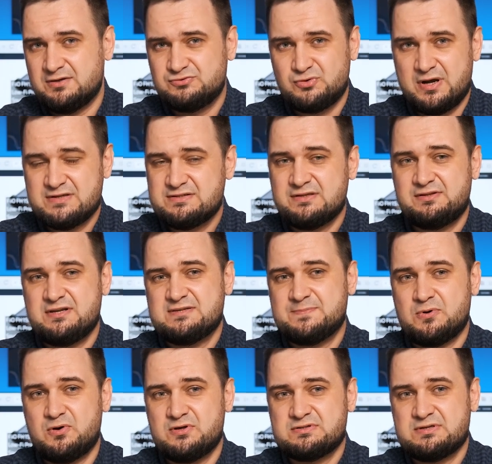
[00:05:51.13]
transient
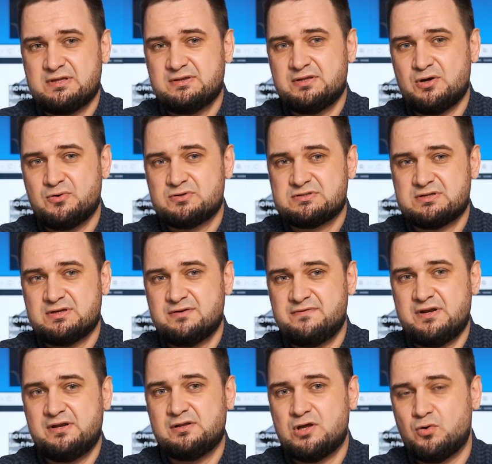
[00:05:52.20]
response and those
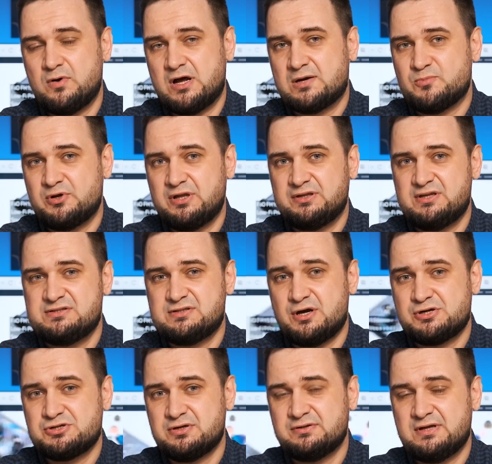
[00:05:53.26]
very low harmonic
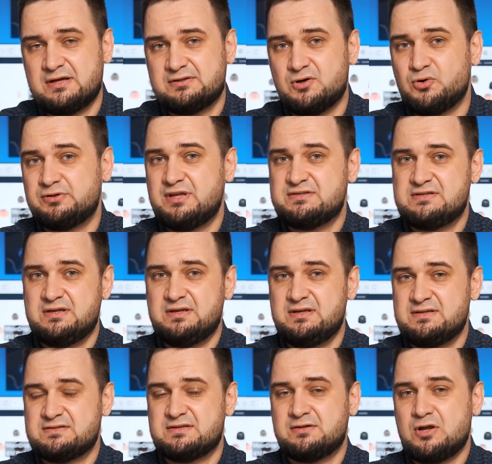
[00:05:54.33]
distortion that Audeze
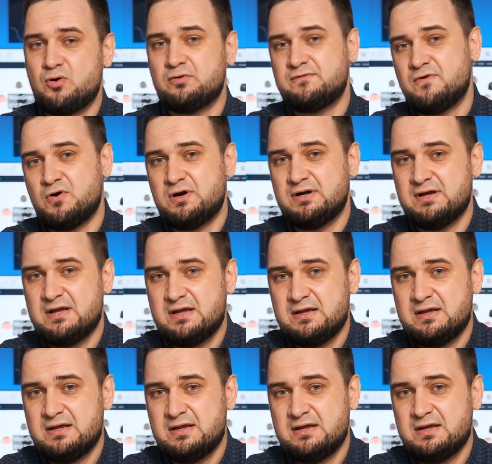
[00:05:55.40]
is known for.